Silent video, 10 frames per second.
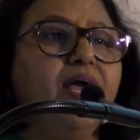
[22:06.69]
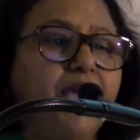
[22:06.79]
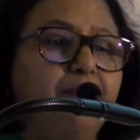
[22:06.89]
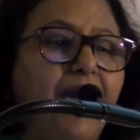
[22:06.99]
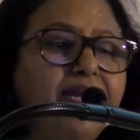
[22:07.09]

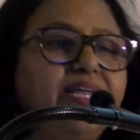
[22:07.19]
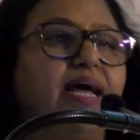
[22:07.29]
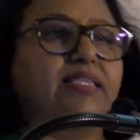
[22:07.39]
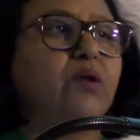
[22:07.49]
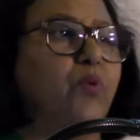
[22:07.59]
Amen. In
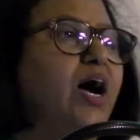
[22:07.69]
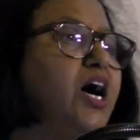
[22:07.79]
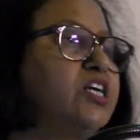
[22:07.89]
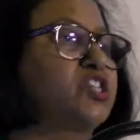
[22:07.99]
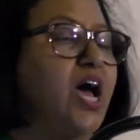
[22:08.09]
other
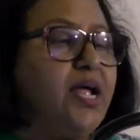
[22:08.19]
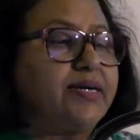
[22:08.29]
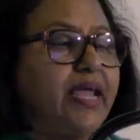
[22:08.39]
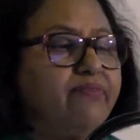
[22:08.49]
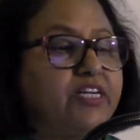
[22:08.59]
words,
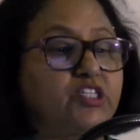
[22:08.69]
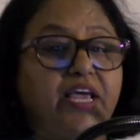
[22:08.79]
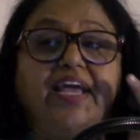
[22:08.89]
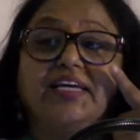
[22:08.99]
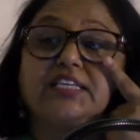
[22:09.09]
David
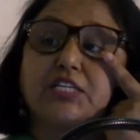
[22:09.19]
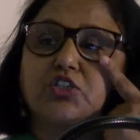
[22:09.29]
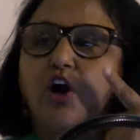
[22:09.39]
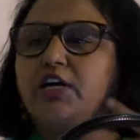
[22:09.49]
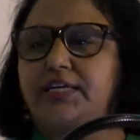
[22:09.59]
says, it's
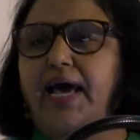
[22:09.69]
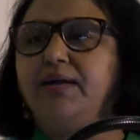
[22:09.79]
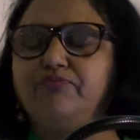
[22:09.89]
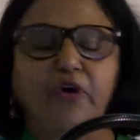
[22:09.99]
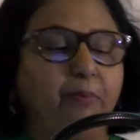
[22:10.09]
not
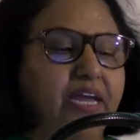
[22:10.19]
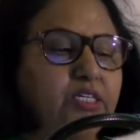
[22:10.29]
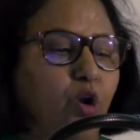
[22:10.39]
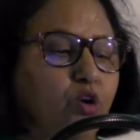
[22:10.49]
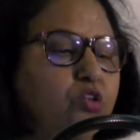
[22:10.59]
time for me
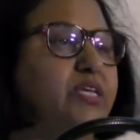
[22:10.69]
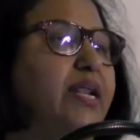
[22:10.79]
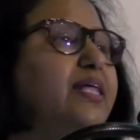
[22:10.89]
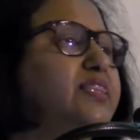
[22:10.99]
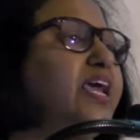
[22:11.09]
to lose
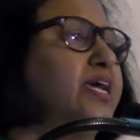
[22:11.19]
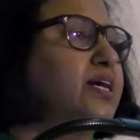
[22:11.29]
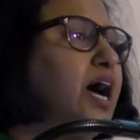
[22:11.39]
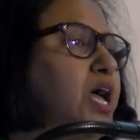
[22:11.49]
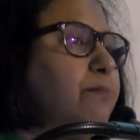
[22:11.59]
anything
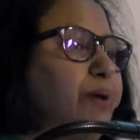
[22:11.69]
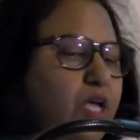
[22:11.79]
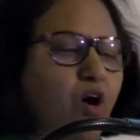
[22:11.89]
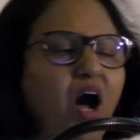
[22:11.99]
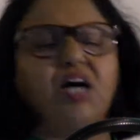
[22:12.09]

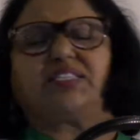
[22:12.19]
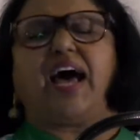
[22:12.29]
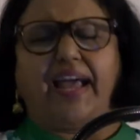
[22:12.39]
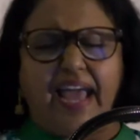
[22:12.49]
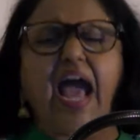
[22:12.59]
because
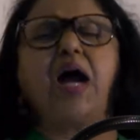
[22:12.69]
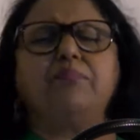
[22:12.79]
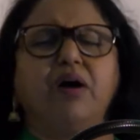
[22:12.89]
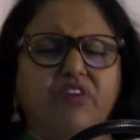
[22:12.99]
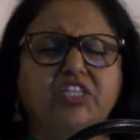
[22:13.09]
I
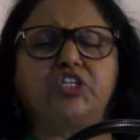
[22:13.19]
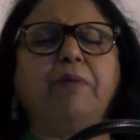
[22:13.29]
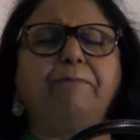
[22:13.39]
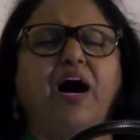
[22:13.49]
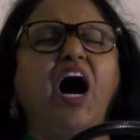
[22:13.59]
am a
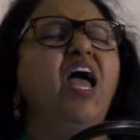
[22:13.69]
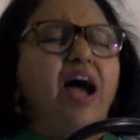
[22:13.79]
worshipper.